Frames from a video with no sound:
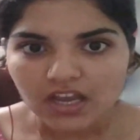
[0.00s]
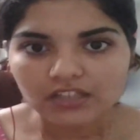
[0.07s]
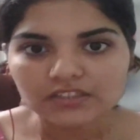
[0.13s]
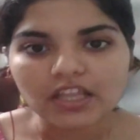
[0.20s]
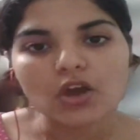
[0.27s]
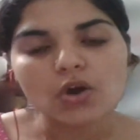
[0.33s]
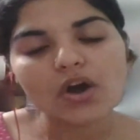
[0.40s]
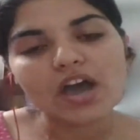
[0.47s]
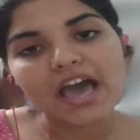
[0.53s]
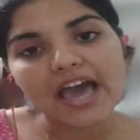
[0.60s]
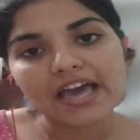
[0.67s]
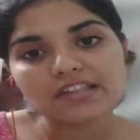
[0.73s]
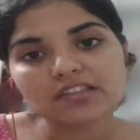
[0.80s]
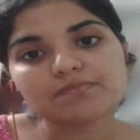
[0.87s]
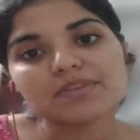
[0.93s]
The law
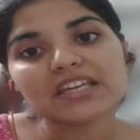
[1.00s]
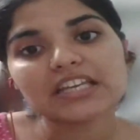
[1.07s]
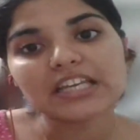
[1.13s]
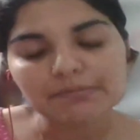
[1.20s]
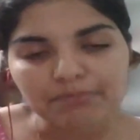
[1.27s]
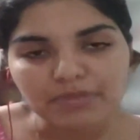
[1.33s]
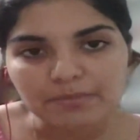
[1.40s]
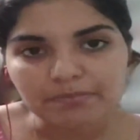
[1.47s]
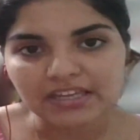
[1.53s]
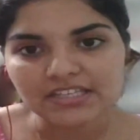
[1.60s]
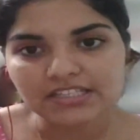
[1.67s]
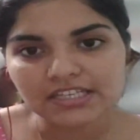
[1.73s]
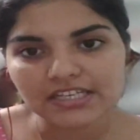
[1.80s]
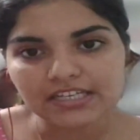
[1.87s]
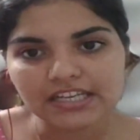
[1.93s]
has been
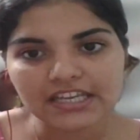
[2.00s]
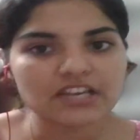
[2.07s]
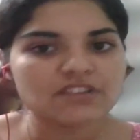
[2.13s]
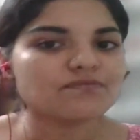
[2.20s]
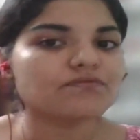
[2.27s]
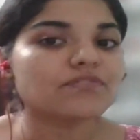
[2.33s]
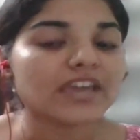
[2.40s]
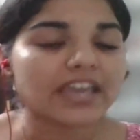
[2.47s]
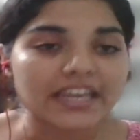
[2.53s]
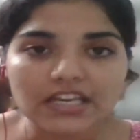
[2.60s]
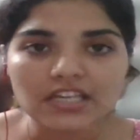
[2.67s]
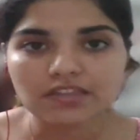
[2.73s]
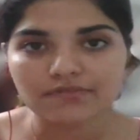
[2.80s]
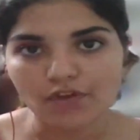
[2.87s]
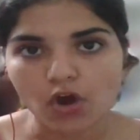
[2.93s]
implemented in
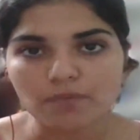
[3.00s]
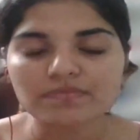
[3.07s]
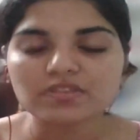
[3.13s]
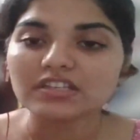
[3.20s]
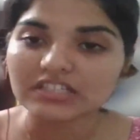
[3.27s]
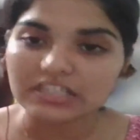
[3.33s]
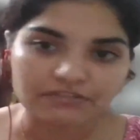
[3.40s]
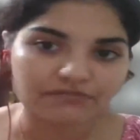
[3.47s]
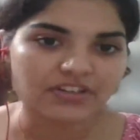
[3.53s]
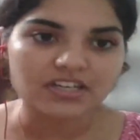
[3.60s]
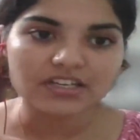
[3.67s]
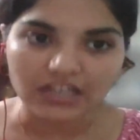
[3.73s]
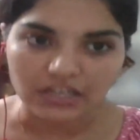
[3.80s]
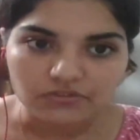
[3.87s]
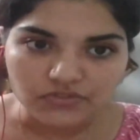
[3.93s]
various forms in
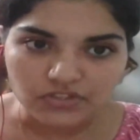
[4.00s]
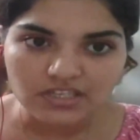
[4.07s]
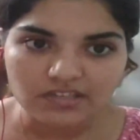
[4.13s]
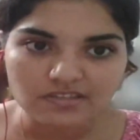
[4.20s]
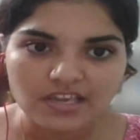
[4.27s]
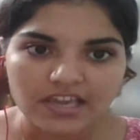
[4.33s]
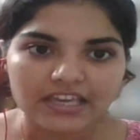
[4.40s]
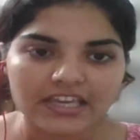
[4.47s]
different countries,